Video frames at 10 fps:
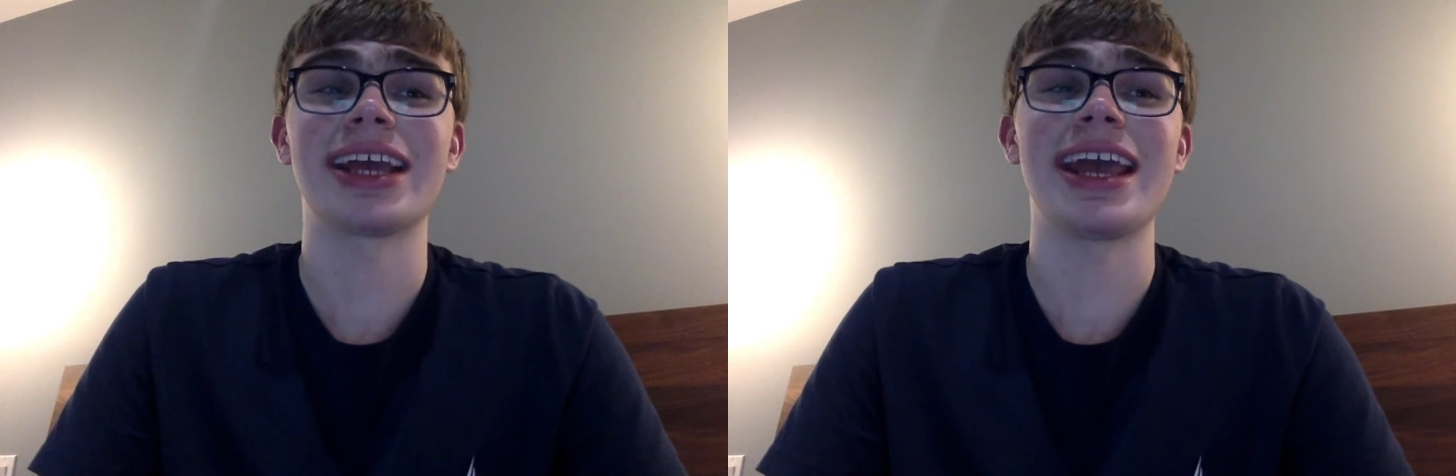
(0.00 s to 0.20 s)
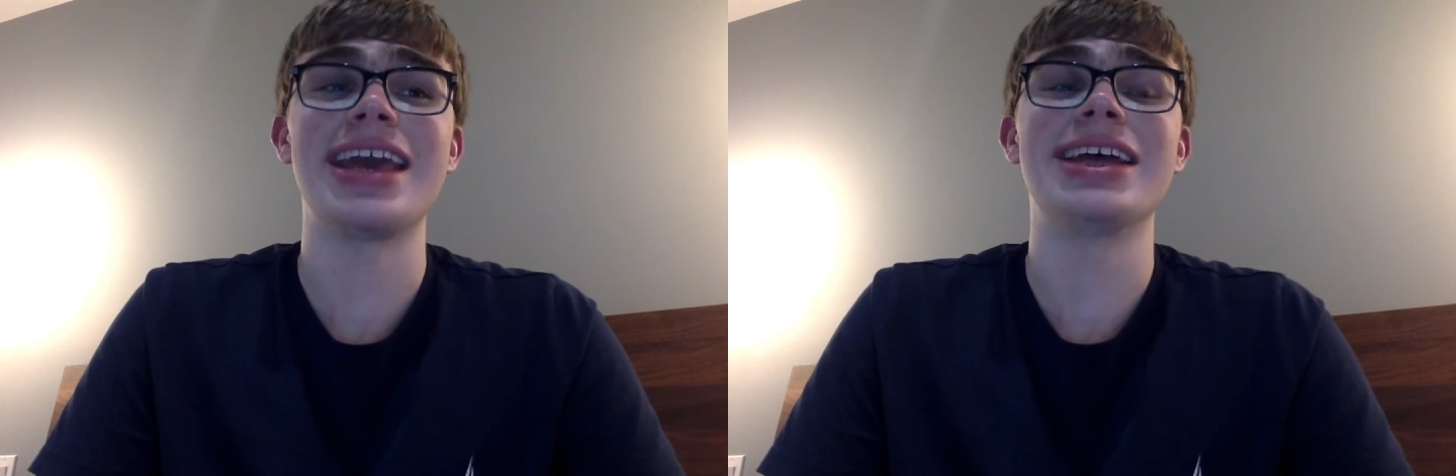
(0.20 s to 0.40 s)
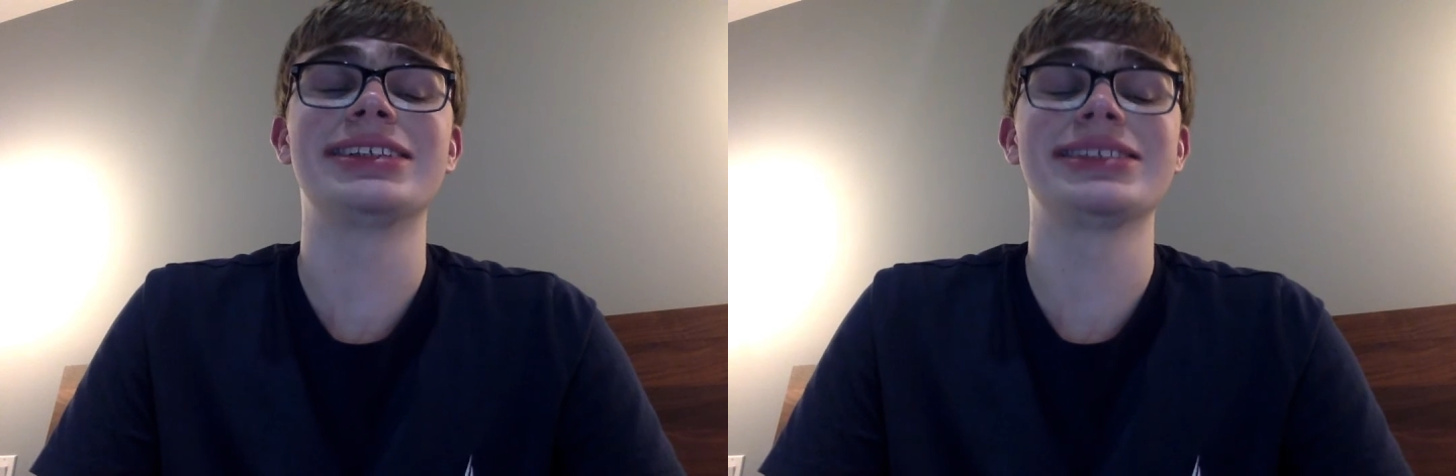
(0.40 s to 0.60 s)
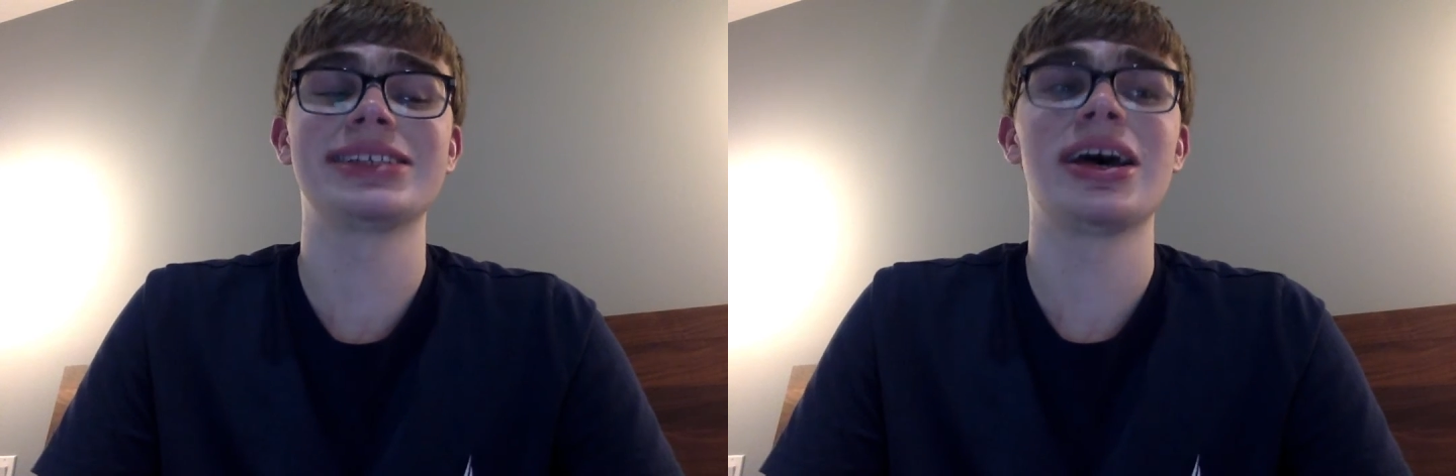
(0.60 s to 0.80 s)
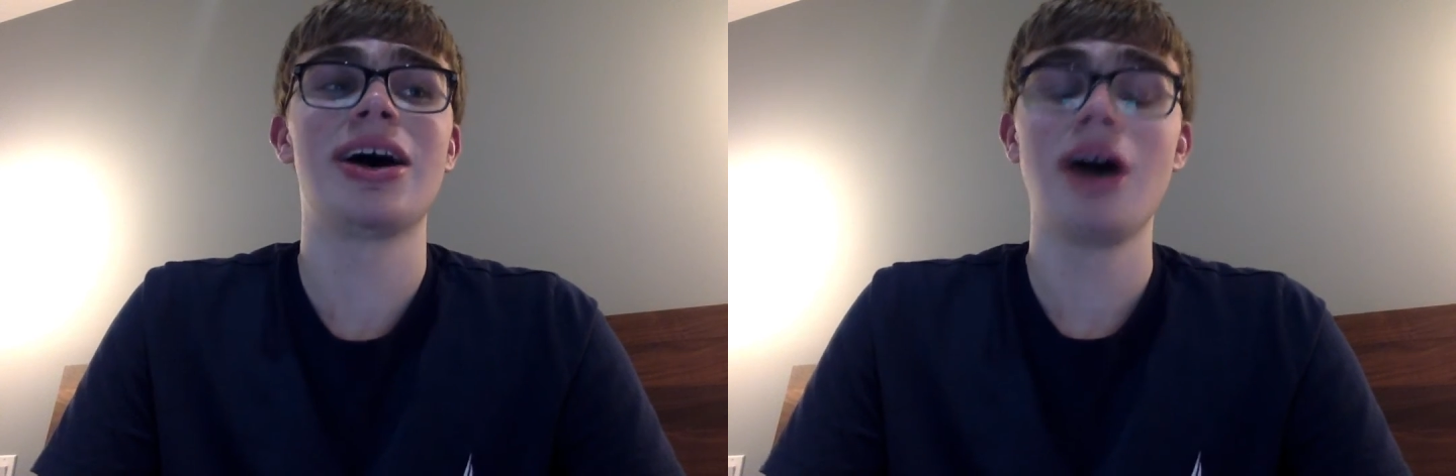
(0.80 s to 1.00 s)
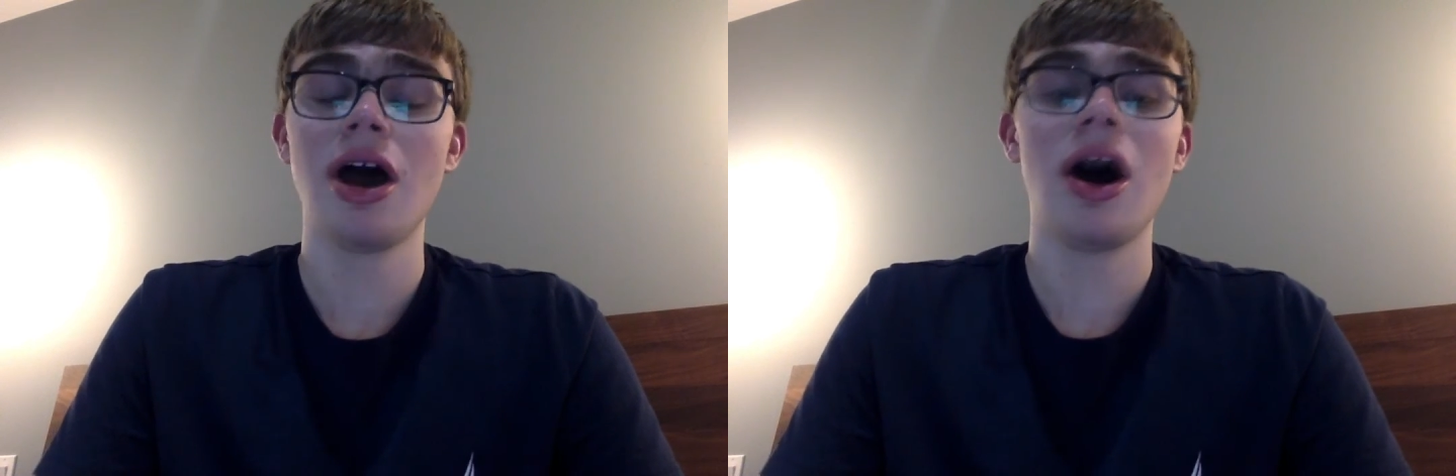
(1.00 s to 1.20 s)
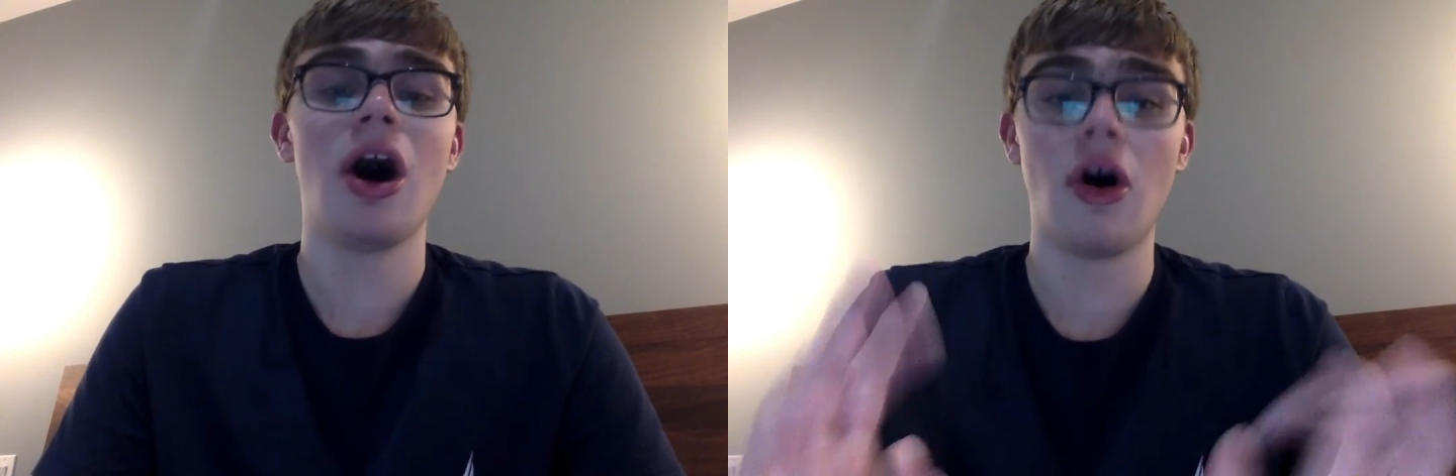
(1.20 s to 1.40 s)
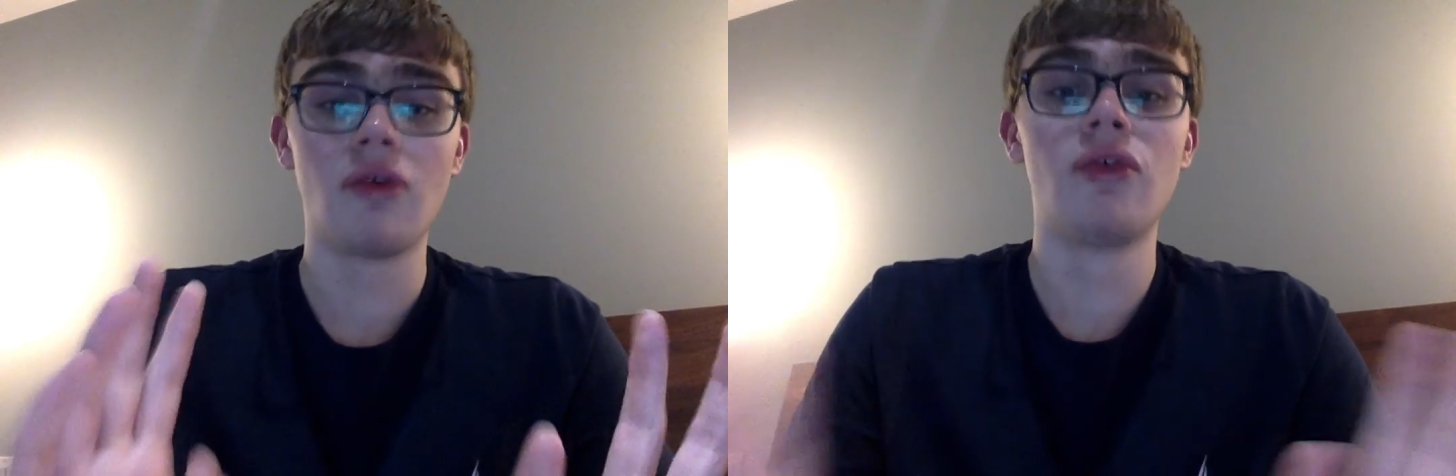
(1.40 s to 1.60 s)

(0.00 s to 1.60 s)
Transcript: Like, it's a